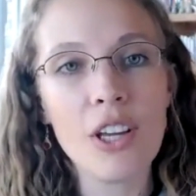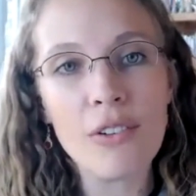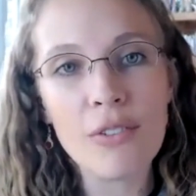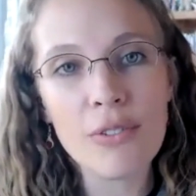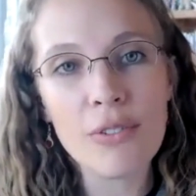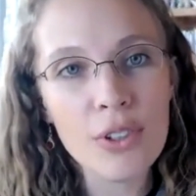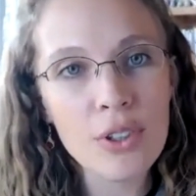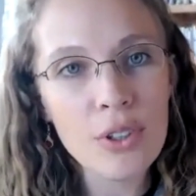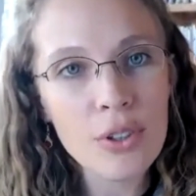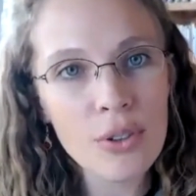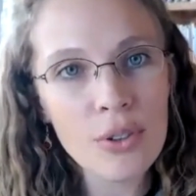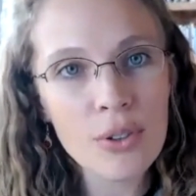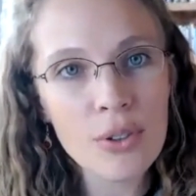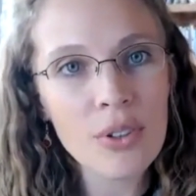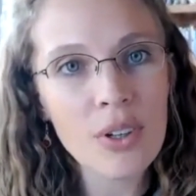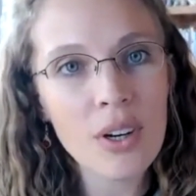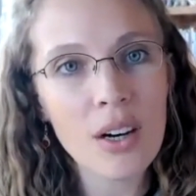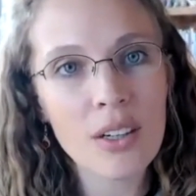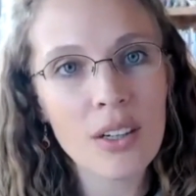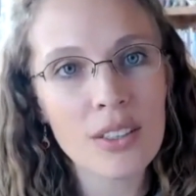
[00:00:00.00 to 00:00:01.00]
if you
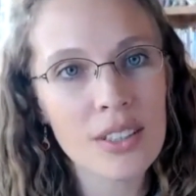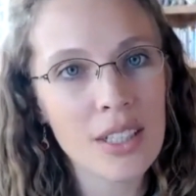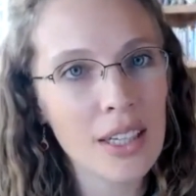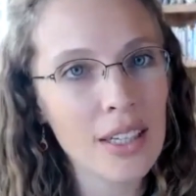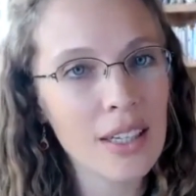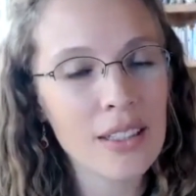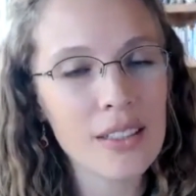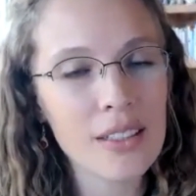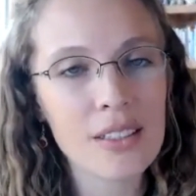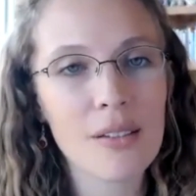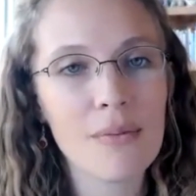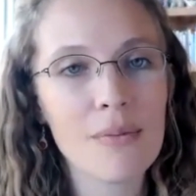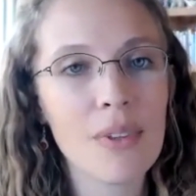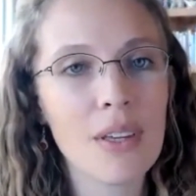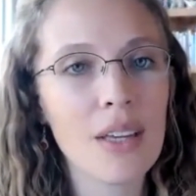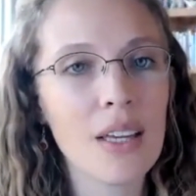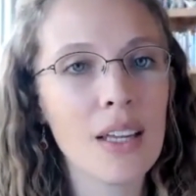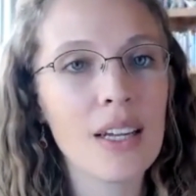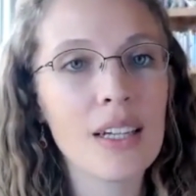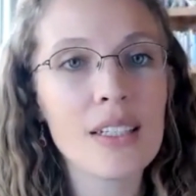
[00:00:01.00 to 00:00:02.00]
are taking
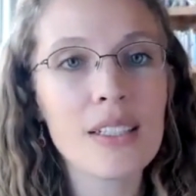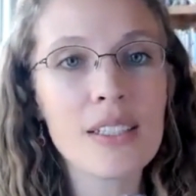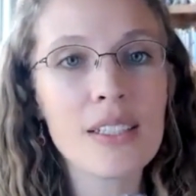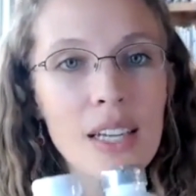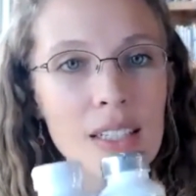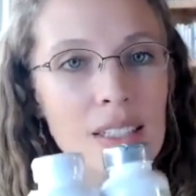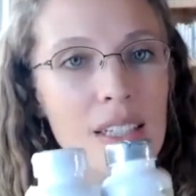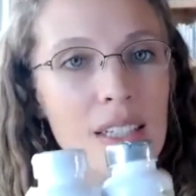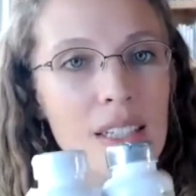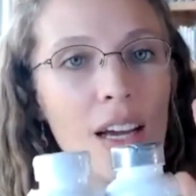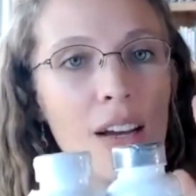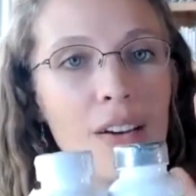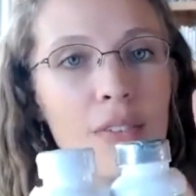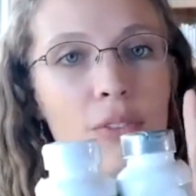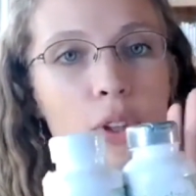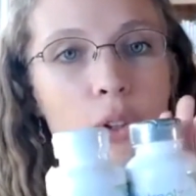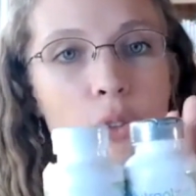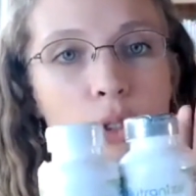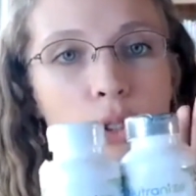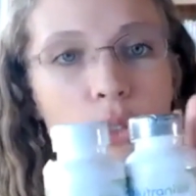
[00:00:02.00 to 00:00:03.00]
something and it doesn't have
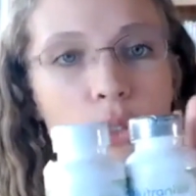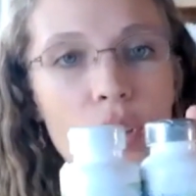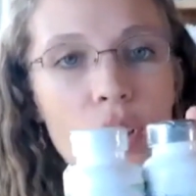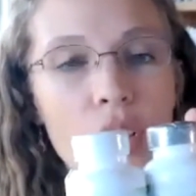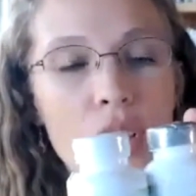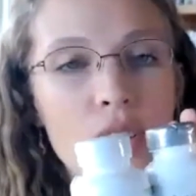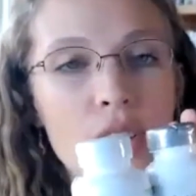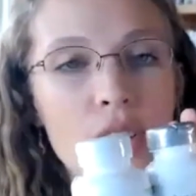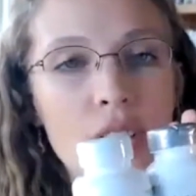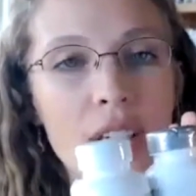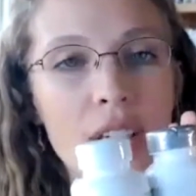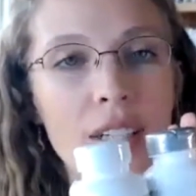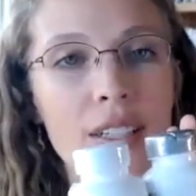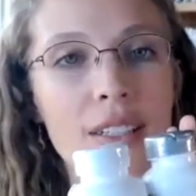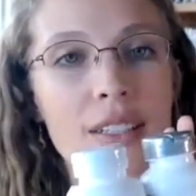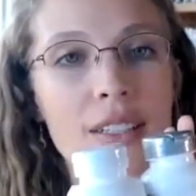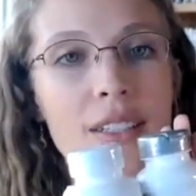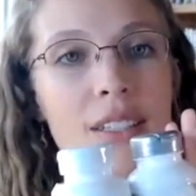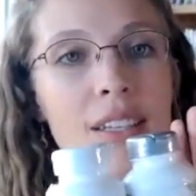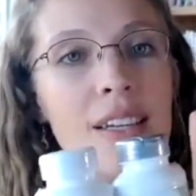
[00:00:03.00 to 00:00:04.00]
those three
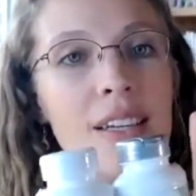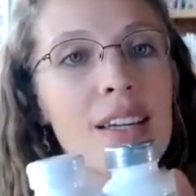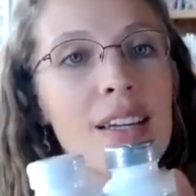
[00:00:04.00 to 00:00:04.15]
ingredients,